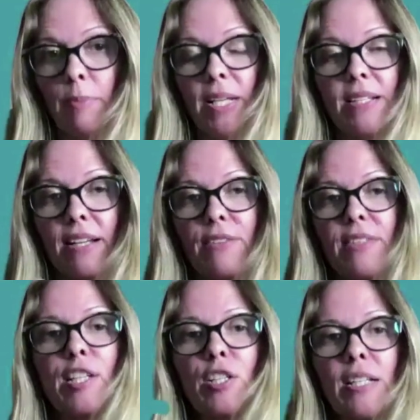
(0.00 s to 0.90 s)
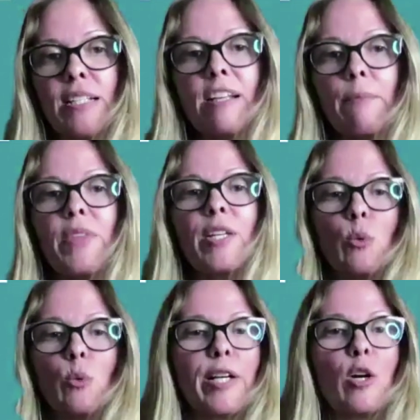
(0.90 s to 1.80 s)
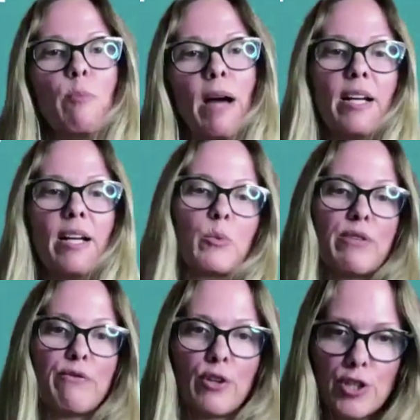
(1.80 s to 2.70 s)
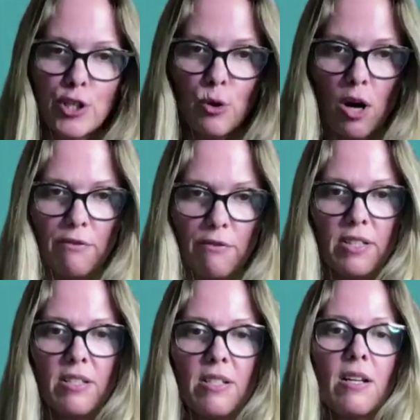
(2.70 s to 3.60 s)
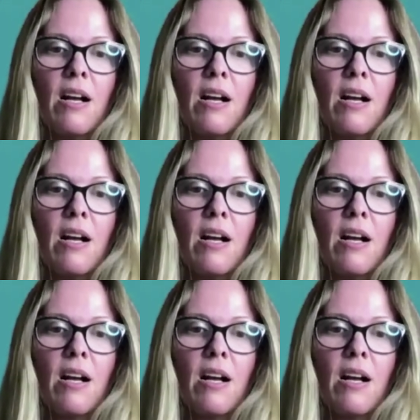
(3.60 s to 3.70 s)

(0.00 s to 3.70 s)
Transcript: because I think it's something you'll want to go back and refer to often.